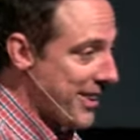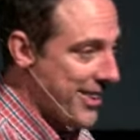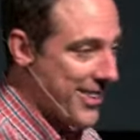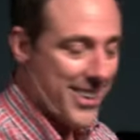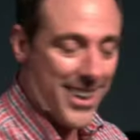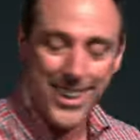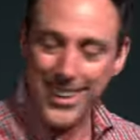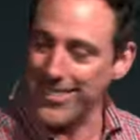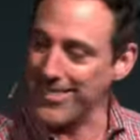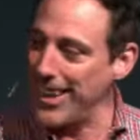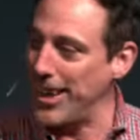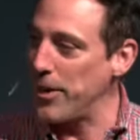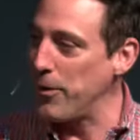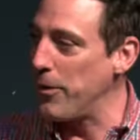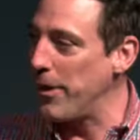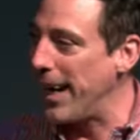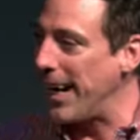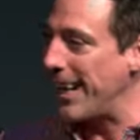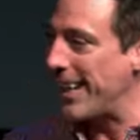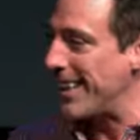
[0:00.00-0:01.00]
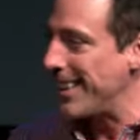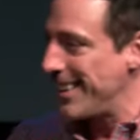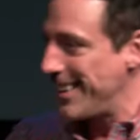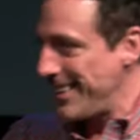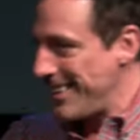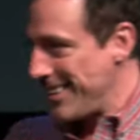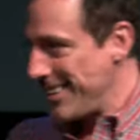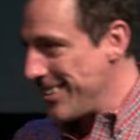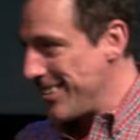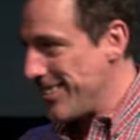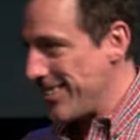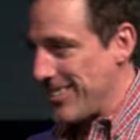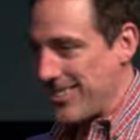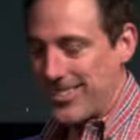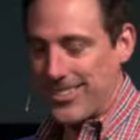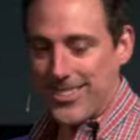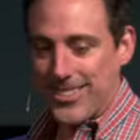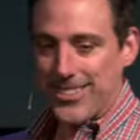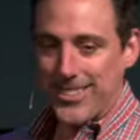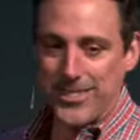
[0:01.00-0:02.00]
right away.
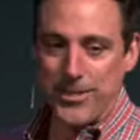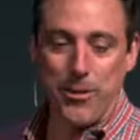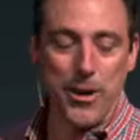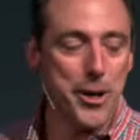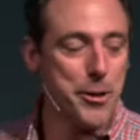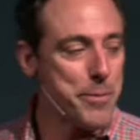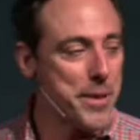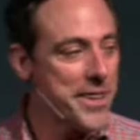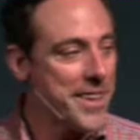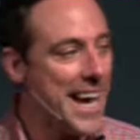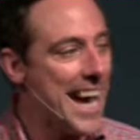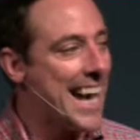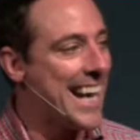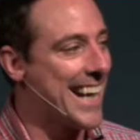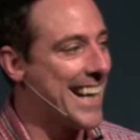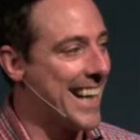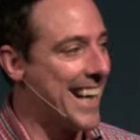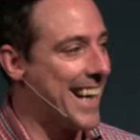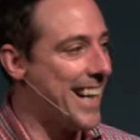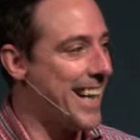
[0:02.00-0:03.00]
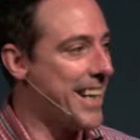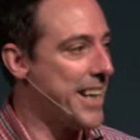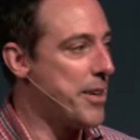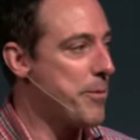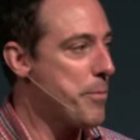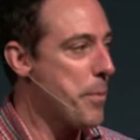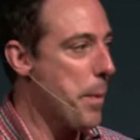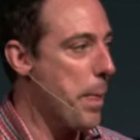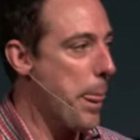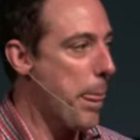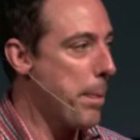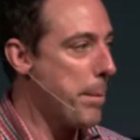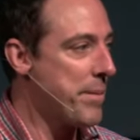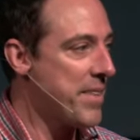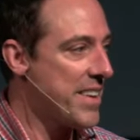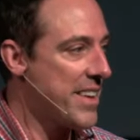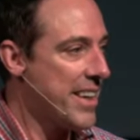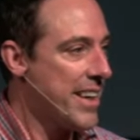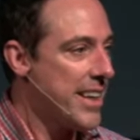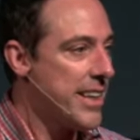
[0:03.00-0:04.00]
Don't want to be that guy.
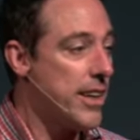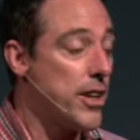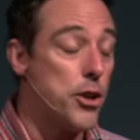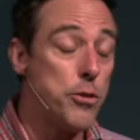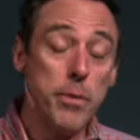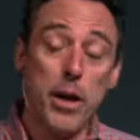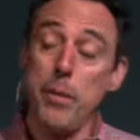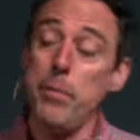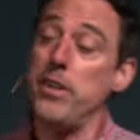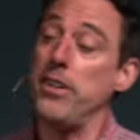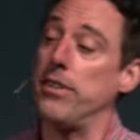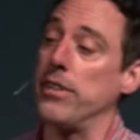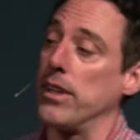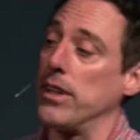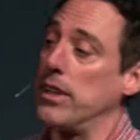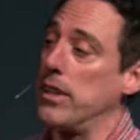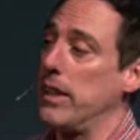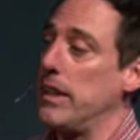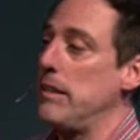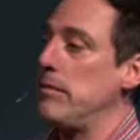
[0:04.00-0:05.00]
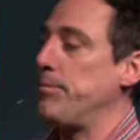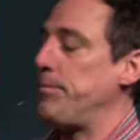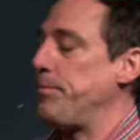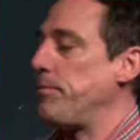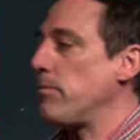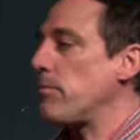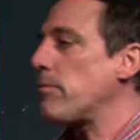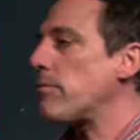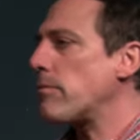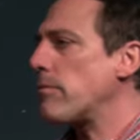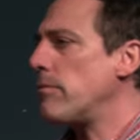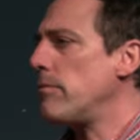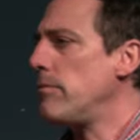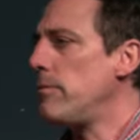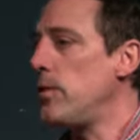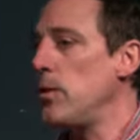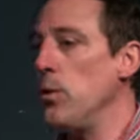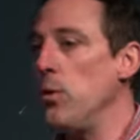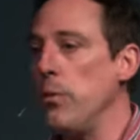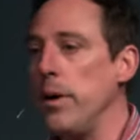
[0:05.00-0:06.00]
Now, you may be thinking,
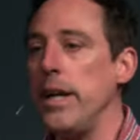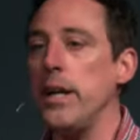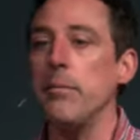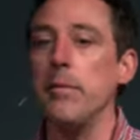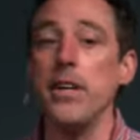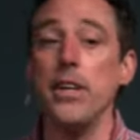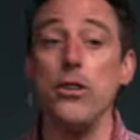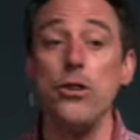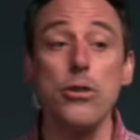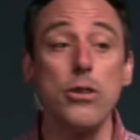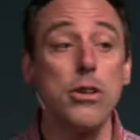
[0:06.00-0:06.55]
oh, wait a minute, you